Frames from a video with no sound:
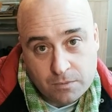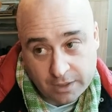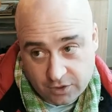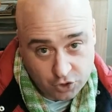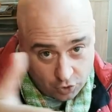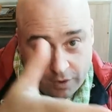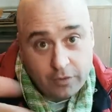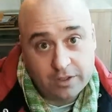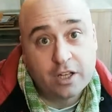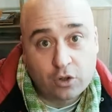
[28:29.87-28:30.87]
like just around
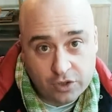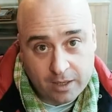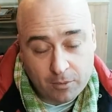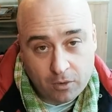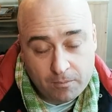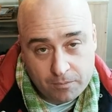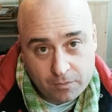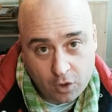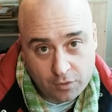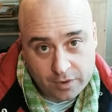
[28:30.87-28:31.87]
the dinner table
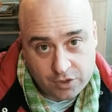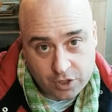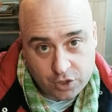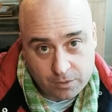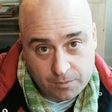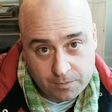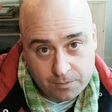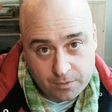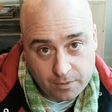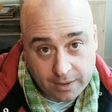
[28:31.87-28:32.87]
over this issue,
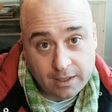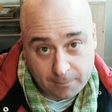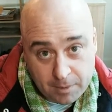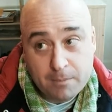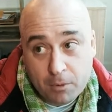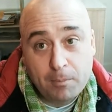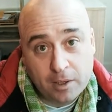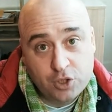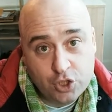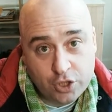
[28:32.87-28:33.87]
right? Like people
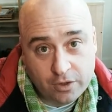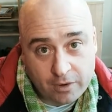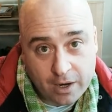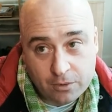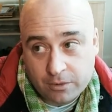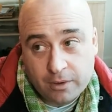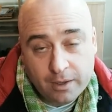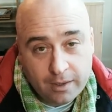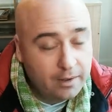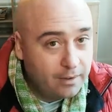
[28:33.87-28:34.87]
punch each other out
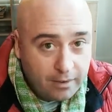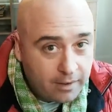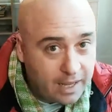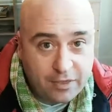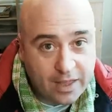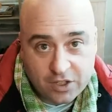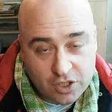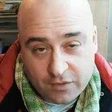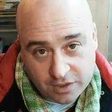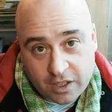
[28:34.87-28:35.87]
at
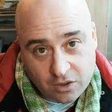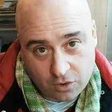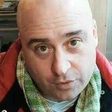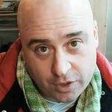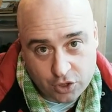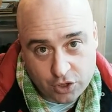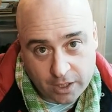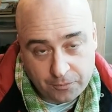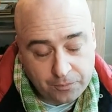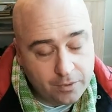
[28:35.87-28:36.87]
Thanksgiving dinner over this shit,
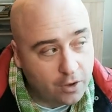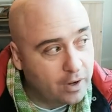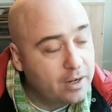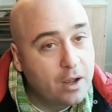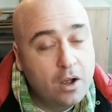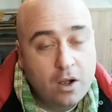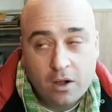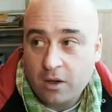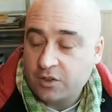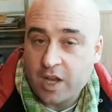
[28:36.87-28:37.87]
all right?
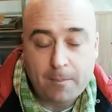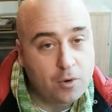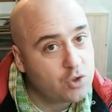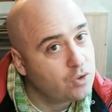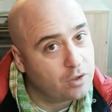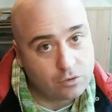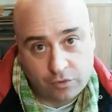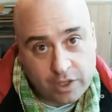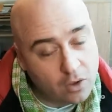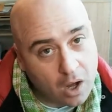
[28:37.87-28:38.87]
Tempers run
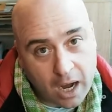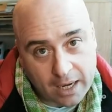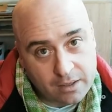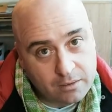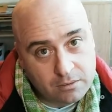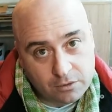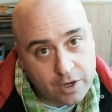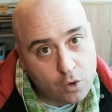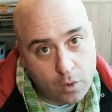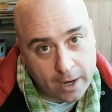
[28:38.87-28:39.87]
real hot,
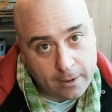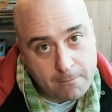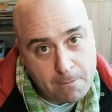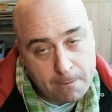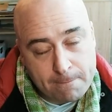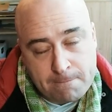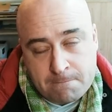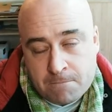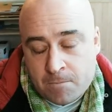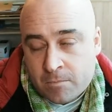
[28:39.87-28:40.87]
real quick.
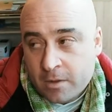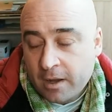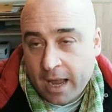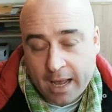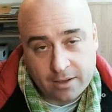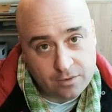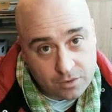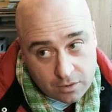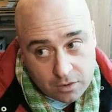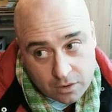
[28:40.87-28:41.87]
And
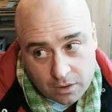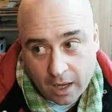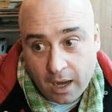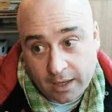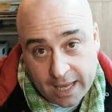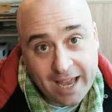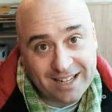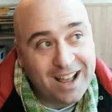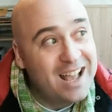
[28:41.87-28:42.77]
again,